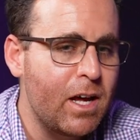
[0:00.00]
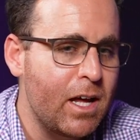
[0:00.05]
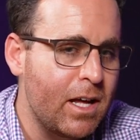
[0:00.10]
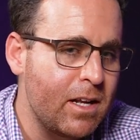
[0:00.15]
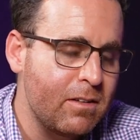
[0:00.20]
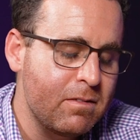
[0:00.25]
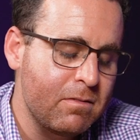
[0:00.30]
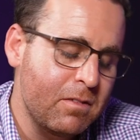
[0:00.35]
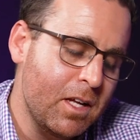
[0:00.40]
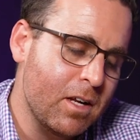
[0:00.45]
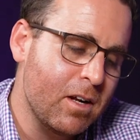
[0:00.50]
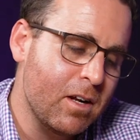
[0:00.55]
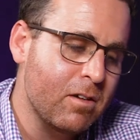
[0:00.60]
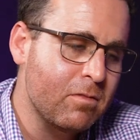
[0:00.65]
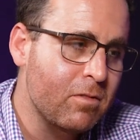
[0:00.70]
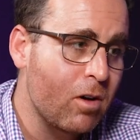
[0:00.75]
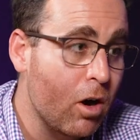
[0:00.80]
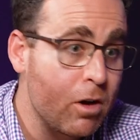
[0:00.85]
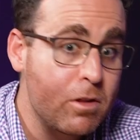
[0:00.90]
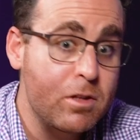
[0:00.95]
And you know,
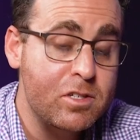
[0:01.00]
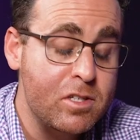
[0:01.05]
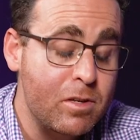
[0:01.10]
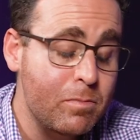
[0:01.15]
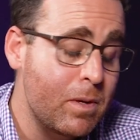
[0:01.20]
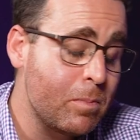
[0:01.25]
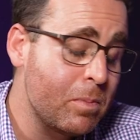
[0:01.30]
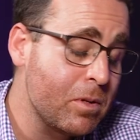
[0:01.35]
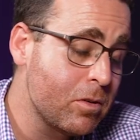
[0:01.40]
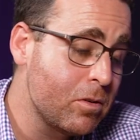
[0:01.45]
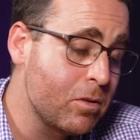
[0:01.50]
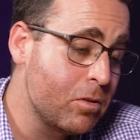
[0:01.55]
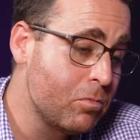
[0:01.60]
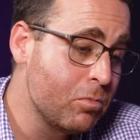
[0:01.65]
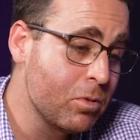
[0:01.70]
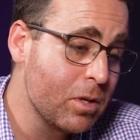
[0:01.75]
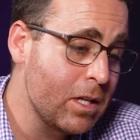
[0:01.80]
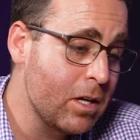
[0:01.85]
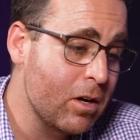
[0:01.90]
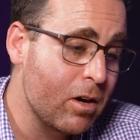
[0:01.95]
are there some people who
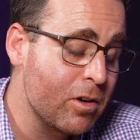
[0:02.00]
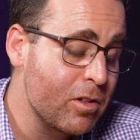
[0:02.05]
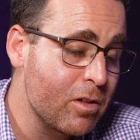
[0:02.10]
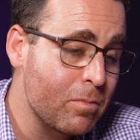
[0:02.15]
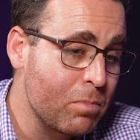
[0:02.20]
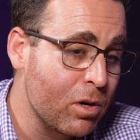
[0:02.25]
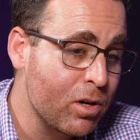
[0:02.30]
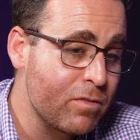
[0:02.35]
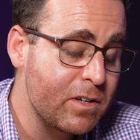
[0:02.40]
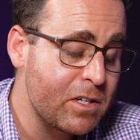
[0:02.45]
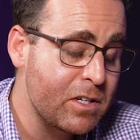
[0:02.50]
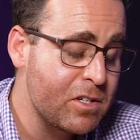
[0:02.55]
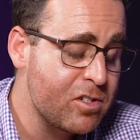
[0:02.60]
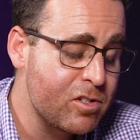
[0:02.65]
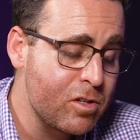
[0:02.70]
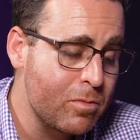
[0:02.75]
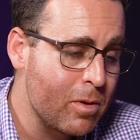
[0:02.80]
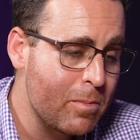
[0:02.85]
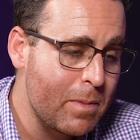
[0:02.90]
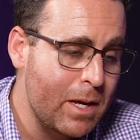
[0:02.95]
really are the perfect
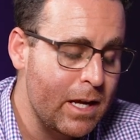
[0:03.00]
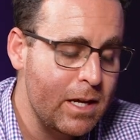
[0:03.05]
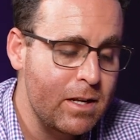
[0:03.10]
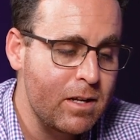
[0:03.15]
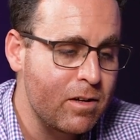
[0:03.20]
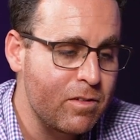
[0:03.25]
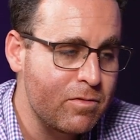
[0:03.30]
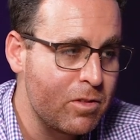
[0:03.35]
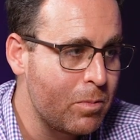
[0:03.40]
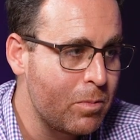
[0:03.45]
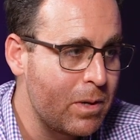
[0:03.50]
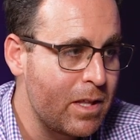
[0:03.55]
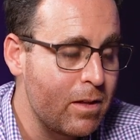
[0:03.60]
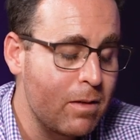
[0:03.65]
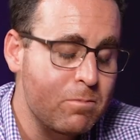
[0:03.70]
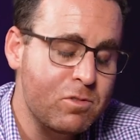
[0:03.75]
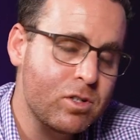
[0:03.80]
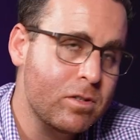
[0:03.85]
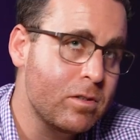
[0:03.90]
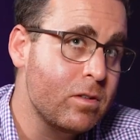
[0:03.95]
Superman of the way? I'm
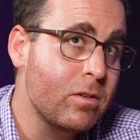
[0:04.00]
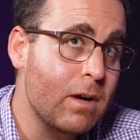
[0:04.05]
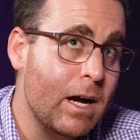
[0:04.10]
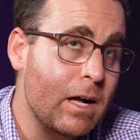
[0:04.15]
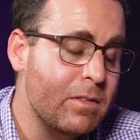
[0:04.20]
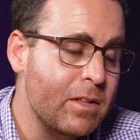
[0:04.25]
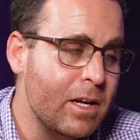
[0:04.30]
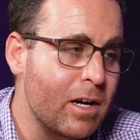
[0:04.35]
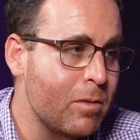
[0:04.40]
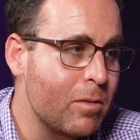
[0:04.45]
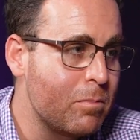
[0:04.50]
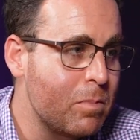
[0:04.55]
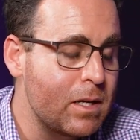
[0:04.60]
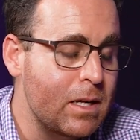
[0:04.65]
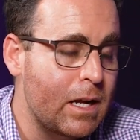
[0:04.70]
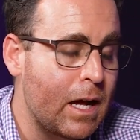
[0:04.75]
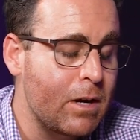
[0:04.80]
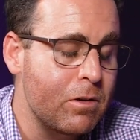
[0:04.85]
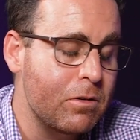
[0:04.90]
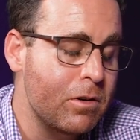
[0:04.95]
sure they're out there, but
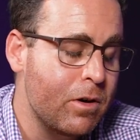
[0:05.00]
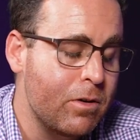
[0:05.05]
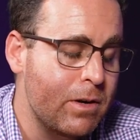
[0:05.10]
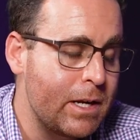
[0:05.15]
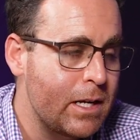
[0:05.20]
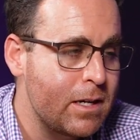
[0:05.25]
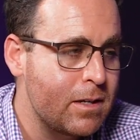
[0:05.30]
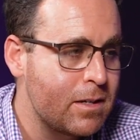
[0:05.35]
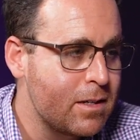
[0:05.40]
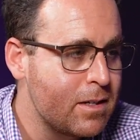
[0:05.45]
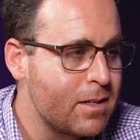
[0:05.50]
I don't know any.